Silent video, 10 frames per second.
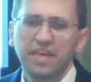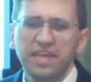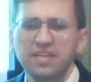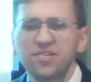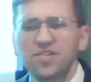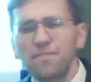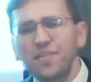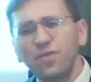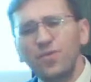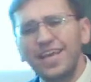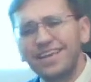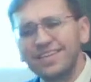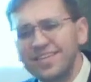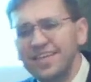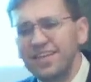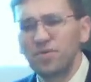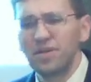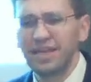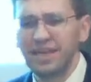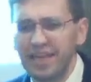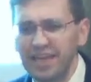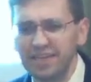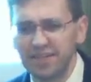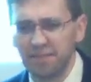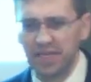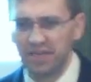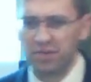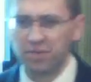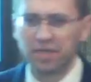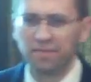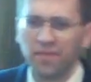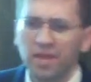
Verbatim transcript: It's something we continually need to be doing.